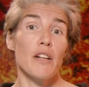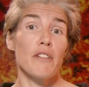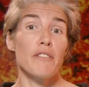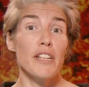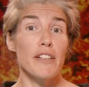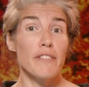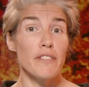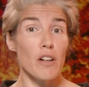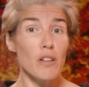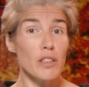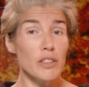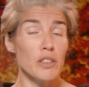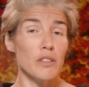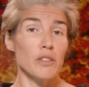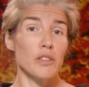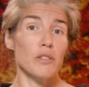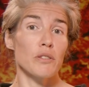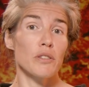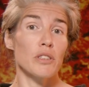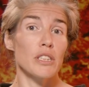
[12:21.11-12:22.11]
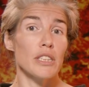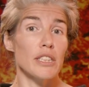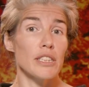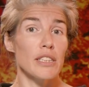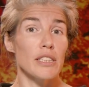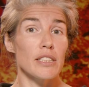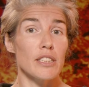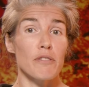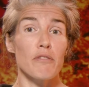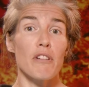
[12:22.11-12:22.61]
We have also used
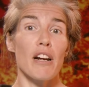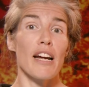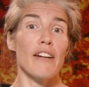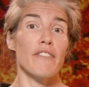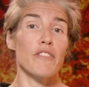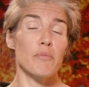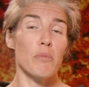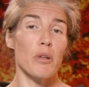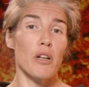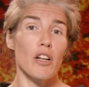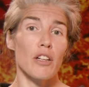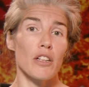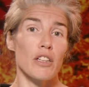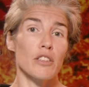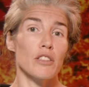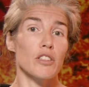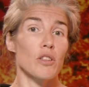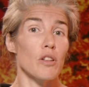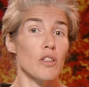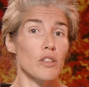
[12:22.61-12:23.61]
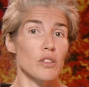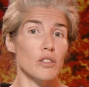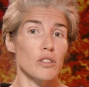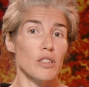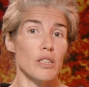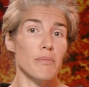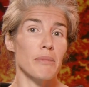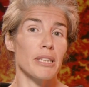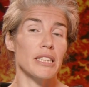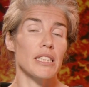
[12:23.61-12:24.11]
the derived products auto
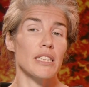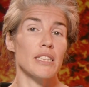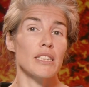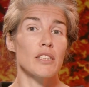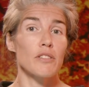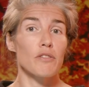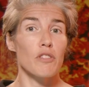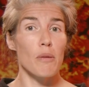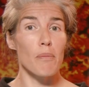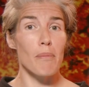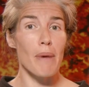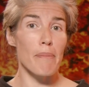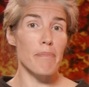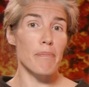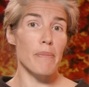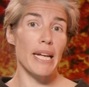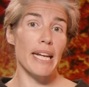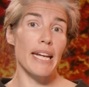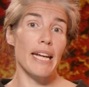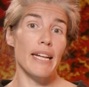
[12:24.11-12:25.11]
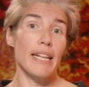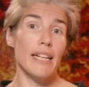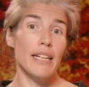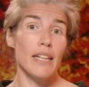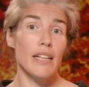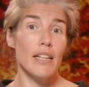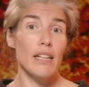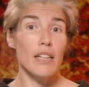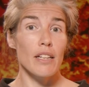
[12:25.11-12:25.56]
images for map making,